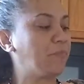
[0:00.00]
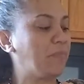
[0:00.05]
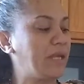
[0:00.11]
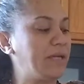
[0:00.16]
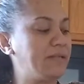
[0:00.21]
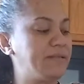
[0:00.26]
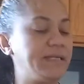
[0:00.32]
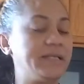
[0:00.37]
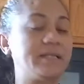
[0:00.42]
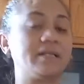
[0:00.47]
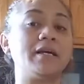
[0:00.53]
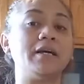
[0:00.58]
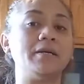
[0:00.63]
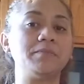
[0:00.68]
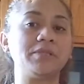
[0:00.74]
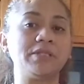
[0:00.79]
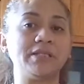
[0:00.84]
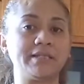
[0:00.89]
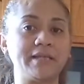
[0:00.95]
It did
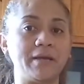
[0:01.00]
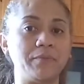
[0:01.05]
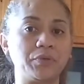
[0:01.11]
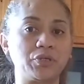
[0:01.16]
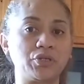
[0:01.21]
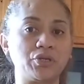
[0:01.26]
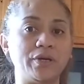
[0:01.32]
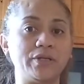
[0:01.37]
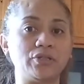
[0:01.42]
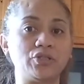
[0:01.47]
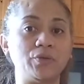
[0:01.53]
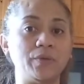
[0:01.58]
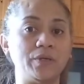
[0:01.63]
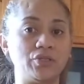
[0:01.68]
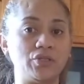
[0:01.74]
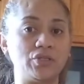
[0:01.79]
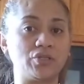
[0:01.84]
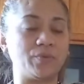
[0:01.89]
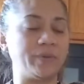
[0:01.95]
come to temperature at
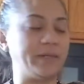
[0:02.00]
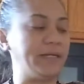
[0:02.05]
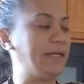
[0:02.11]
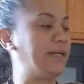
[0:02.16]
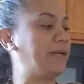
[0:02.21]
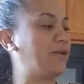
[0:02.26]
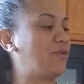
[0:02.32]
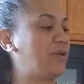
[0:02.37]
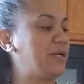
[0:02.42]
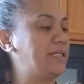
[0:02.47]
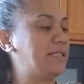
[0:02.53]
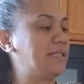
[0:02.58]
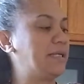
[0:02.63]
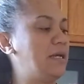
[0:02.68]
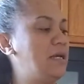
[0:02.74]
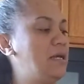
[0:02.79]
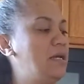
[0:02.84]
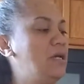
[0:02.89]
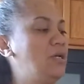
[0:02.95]
220 degrees,
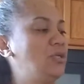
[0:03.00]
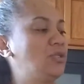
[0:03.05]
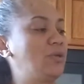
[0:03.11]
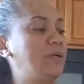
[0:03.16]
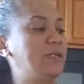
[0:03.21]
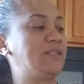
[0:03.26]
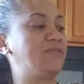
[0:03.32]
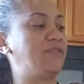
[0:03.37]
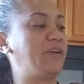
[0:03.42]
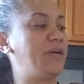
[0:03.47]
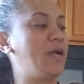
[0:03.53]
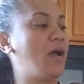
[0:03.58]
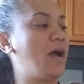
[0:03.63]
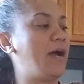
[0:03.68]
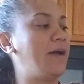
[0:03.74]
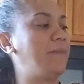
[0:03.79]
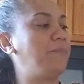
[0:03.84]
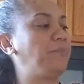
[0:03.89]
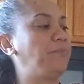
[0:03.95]
so it's very
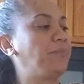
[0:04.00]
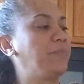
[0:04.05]
hot.